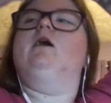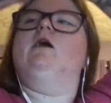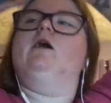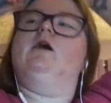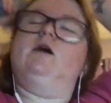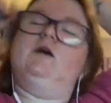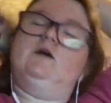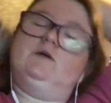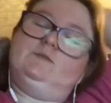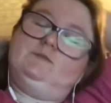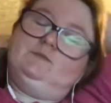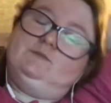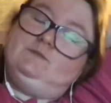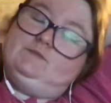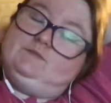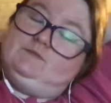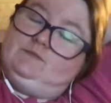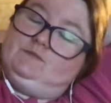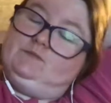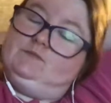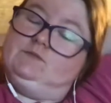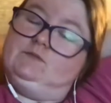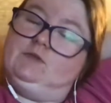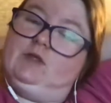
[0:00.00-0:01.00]
Um,
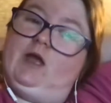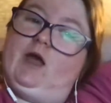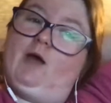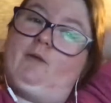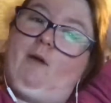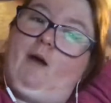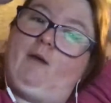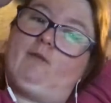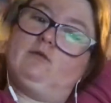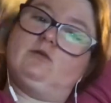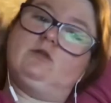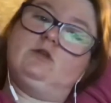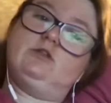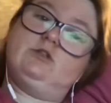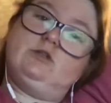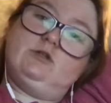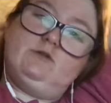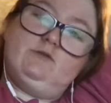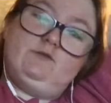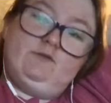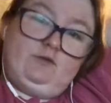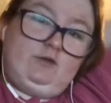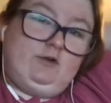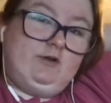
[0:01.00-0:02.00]
yeah, I probably
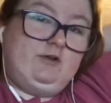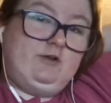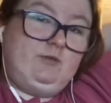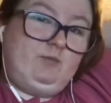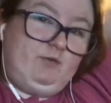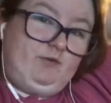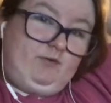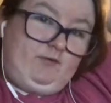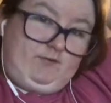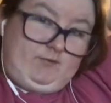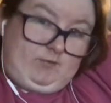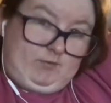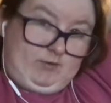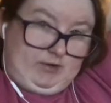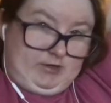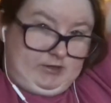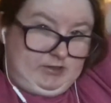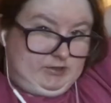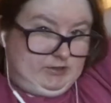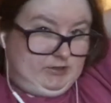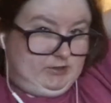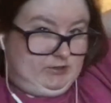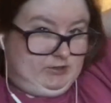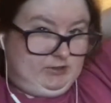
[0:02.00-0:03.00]
should have looked before I
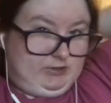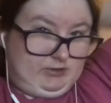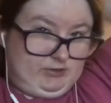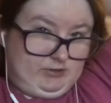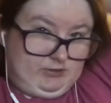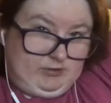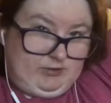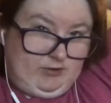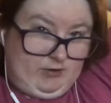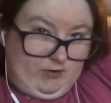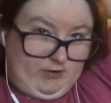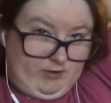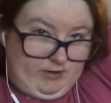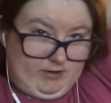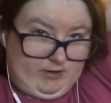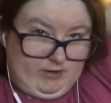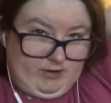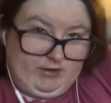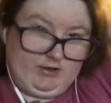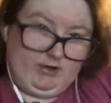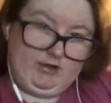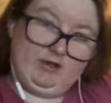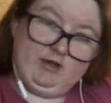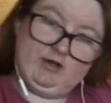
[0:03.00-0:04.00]

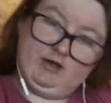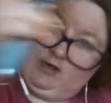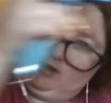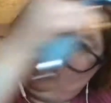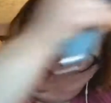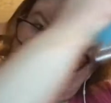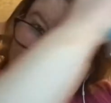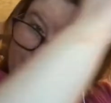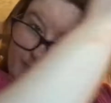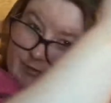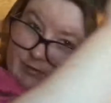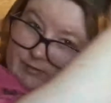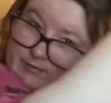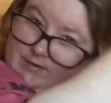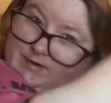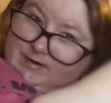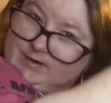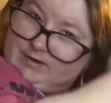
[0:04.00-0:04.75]
started. But